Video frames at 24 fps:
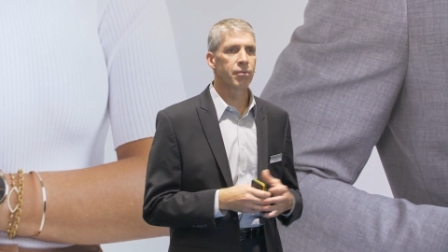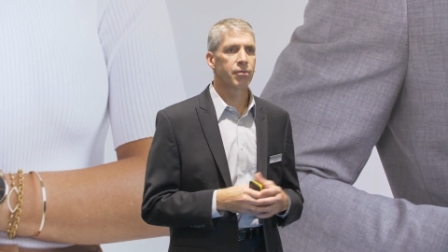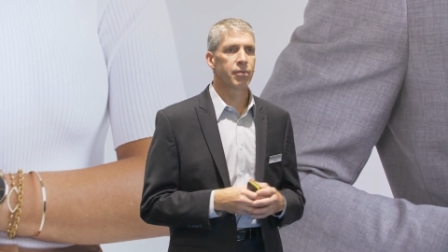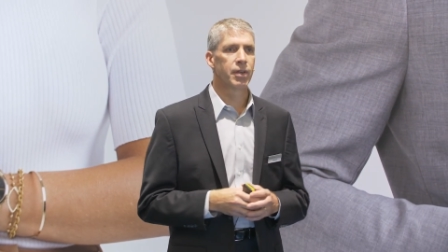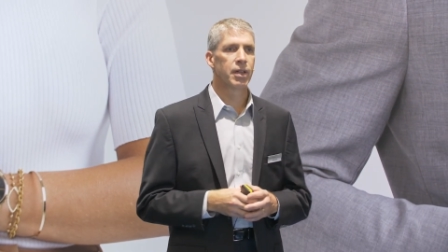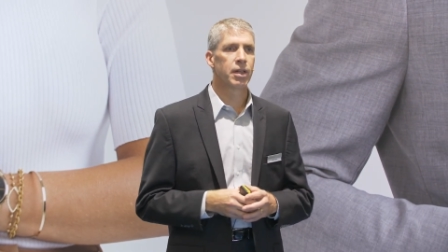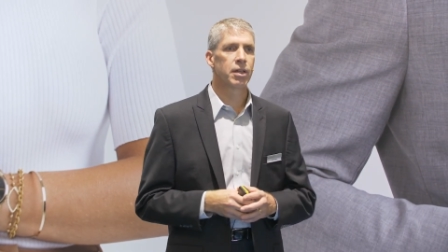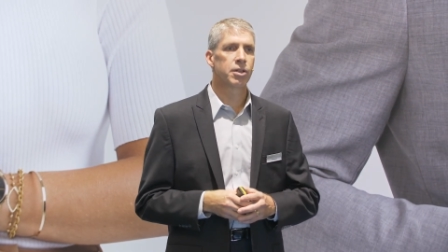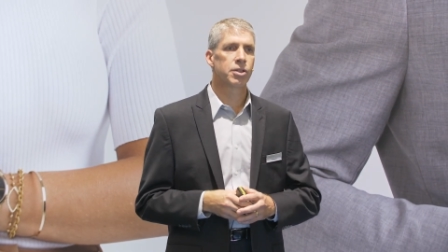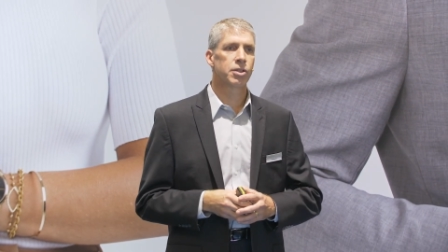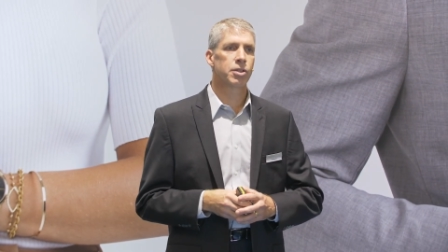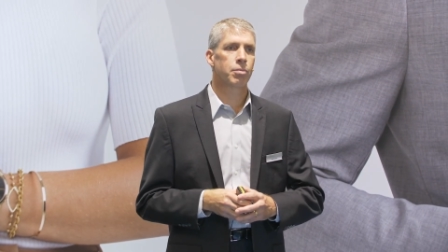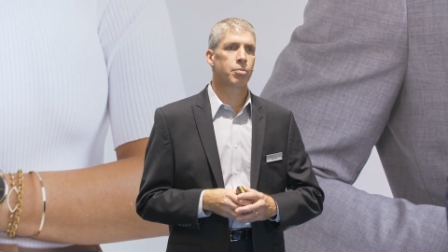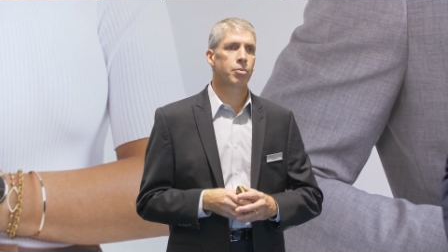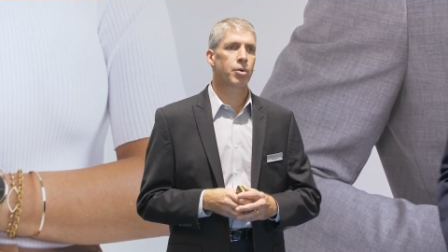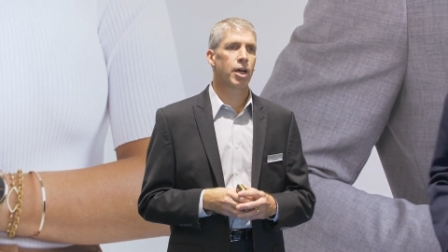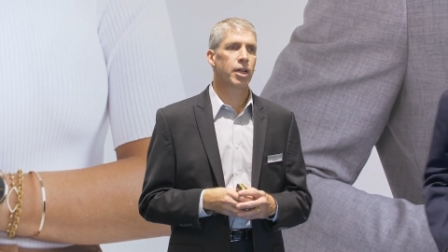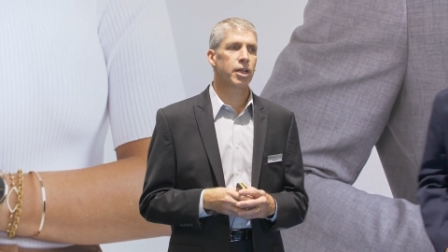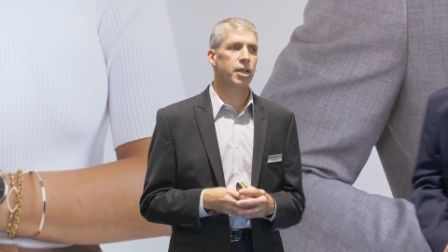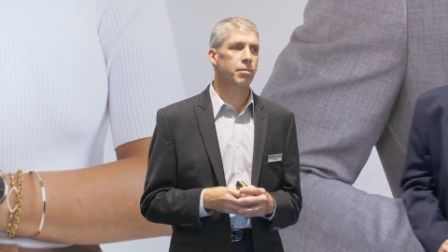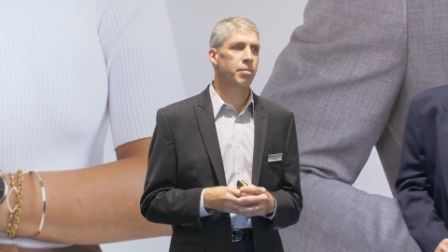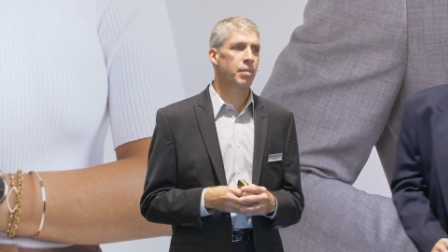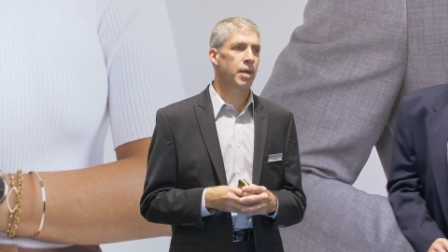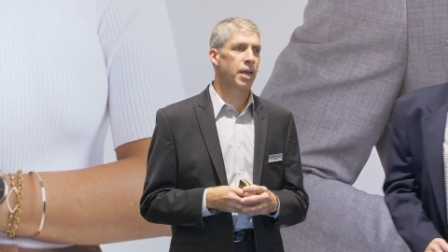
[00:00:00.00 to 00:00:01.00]
Phil is the
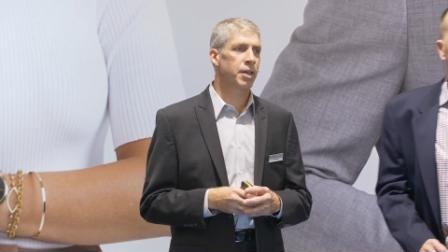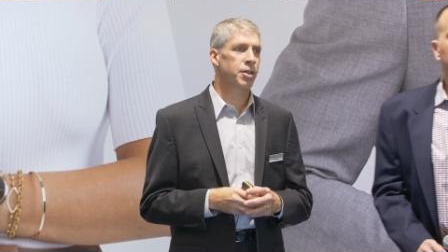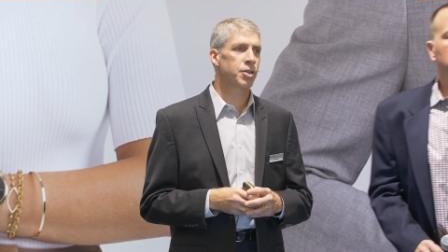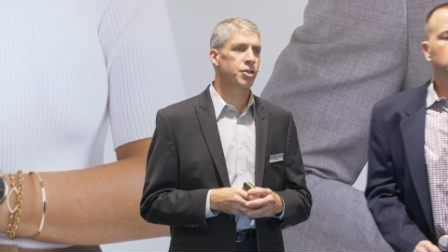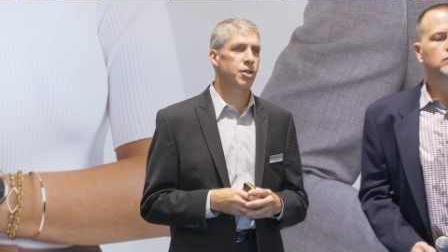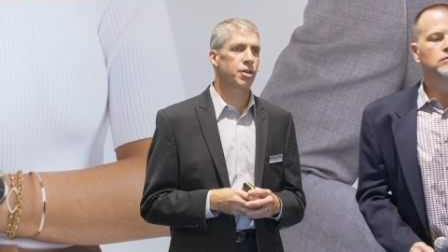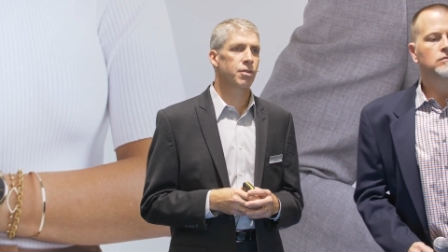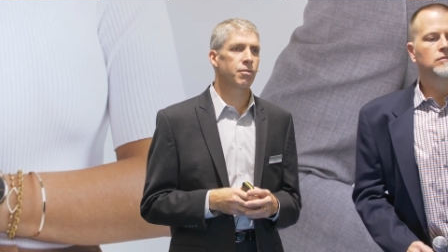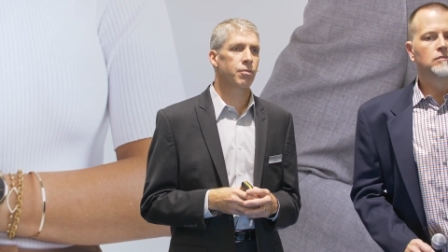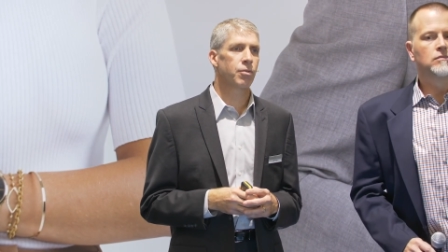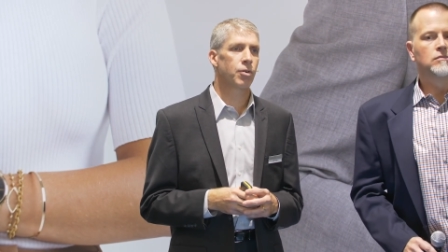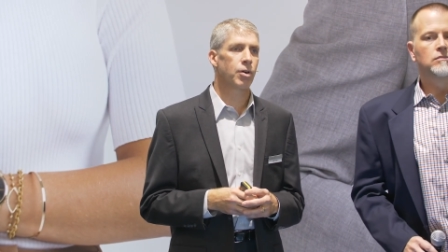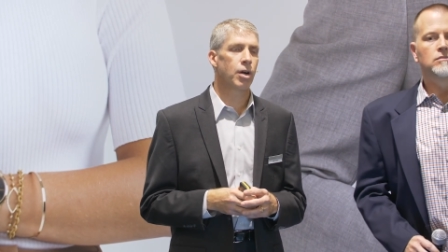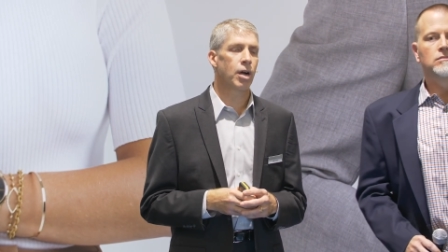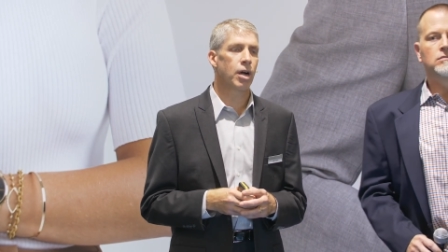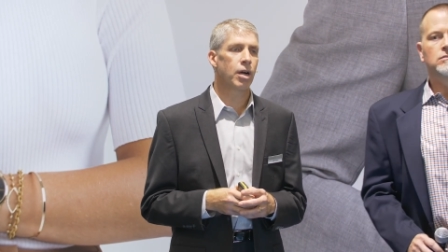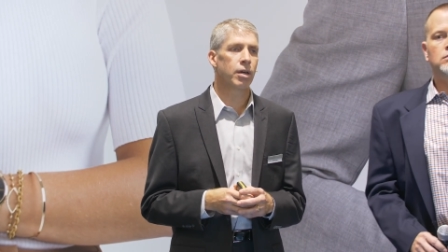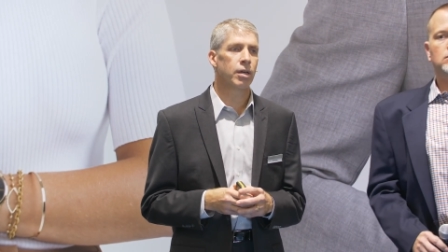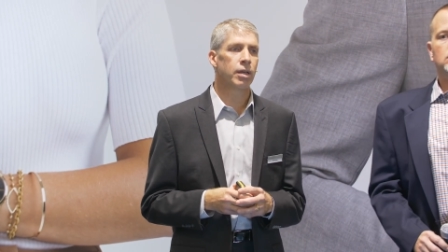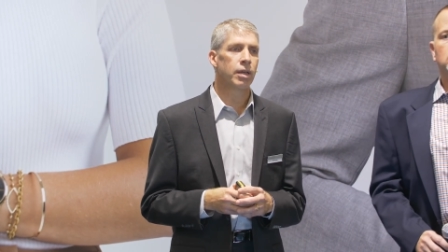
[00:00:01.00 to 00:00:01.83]
product manager for our